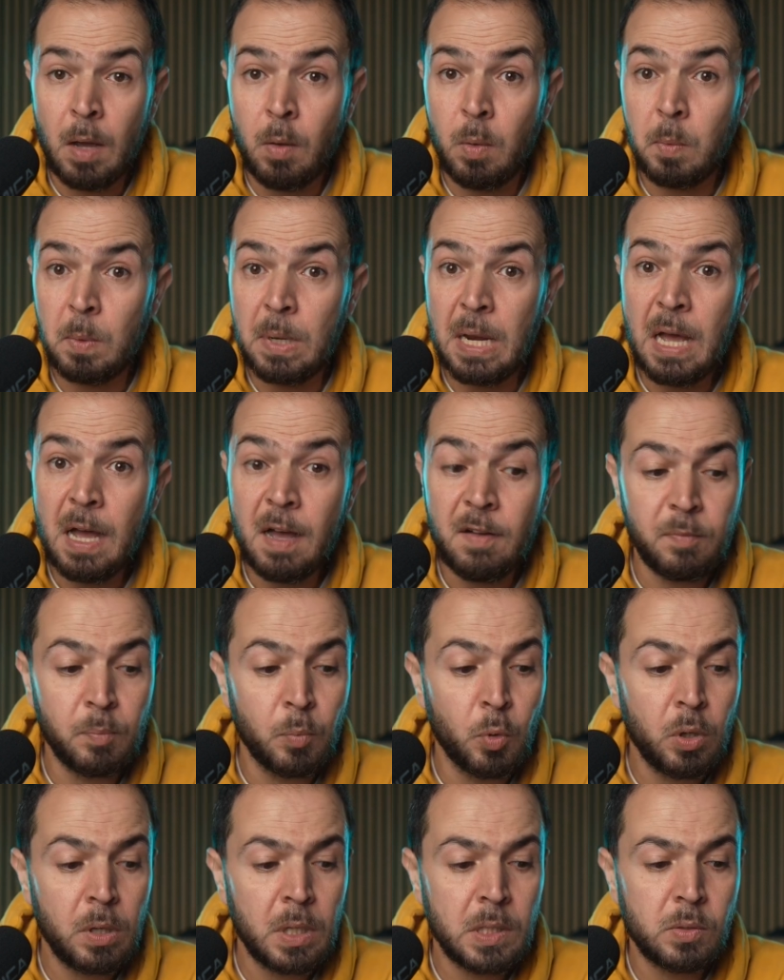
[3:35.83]
We will have
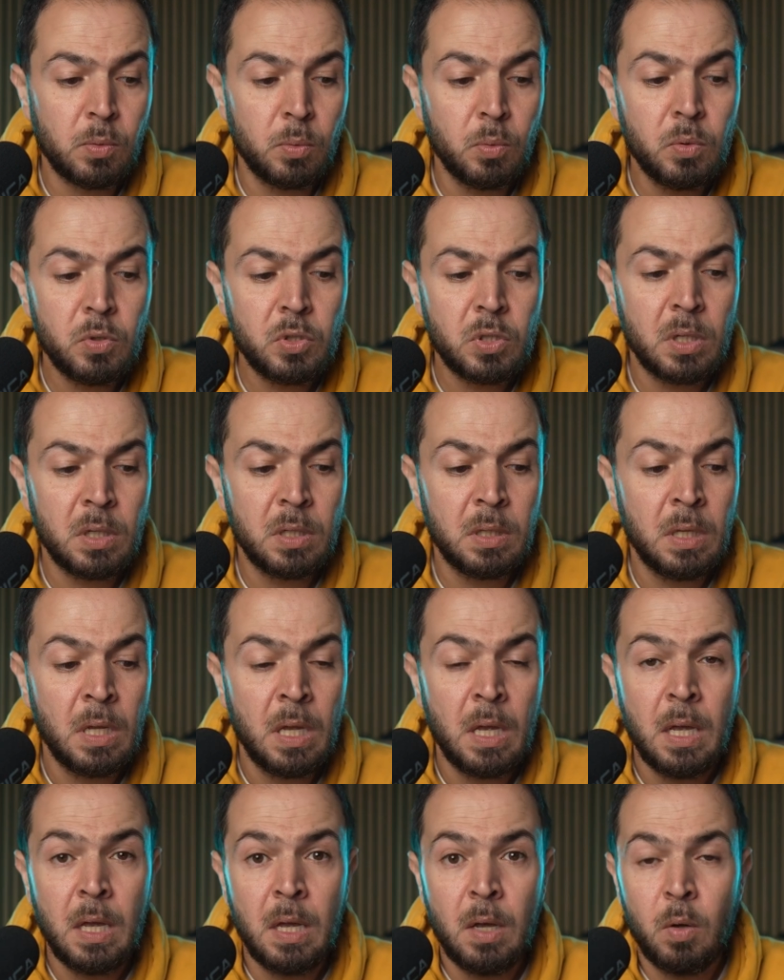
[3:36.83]
more resolution,
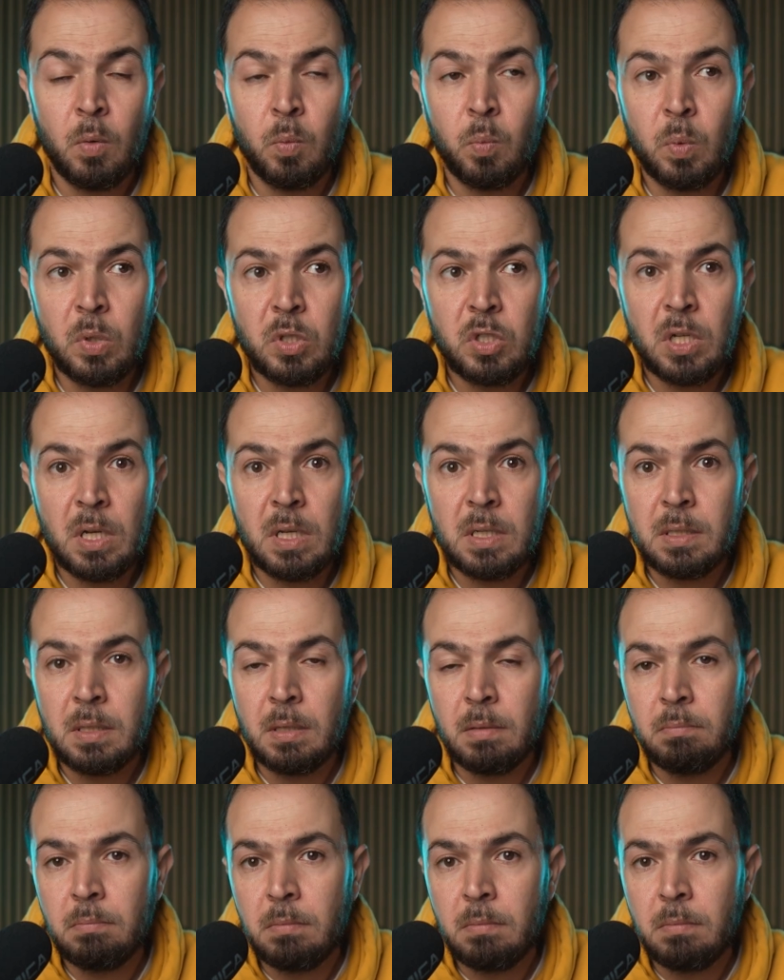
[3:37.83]
which is